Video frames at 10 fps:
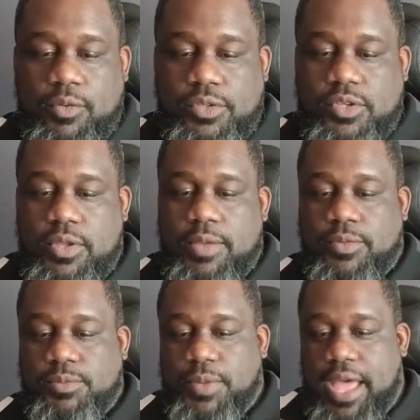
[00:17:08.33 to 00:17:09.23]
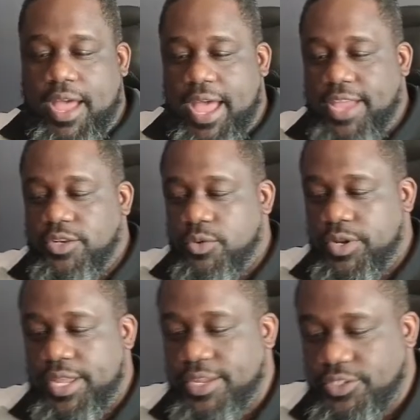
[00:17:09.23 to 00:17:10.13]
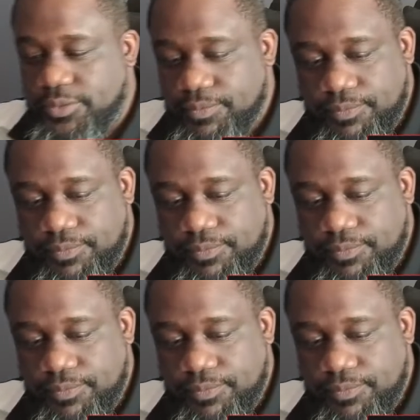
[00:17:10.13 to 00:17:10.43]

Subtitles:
But how you doing, Ange?